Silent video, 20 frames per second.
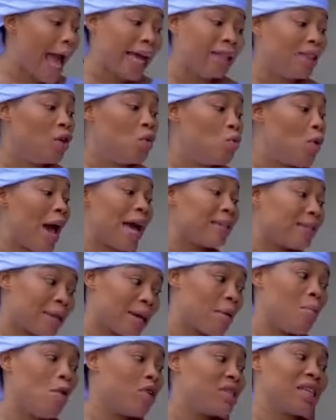anywhere
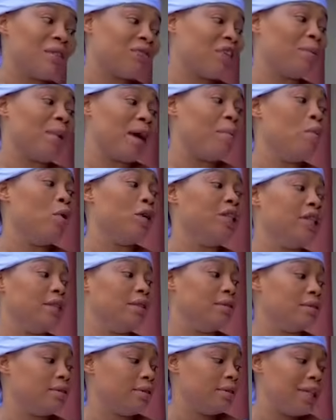3 months after my mourning.
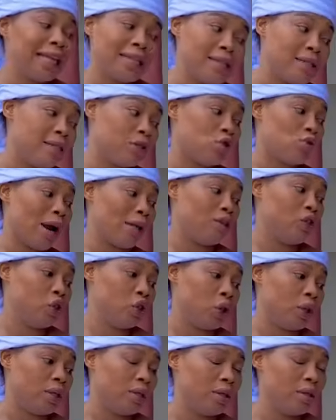That is the
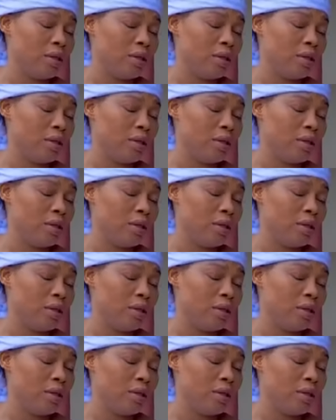tradition.